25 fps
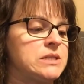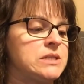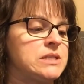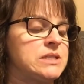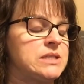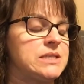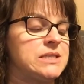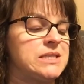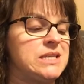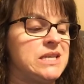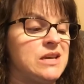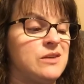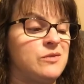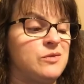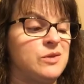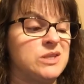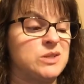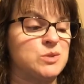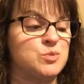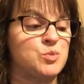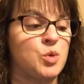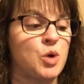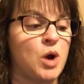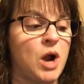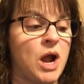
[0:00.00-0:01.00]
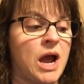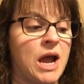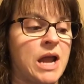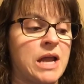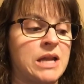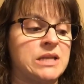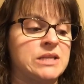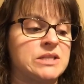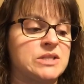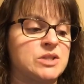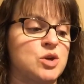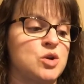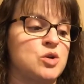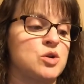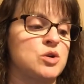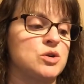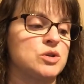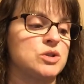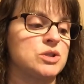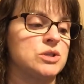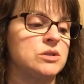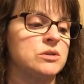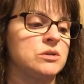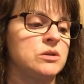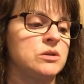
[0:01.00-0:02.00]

to see if his pride is hurt.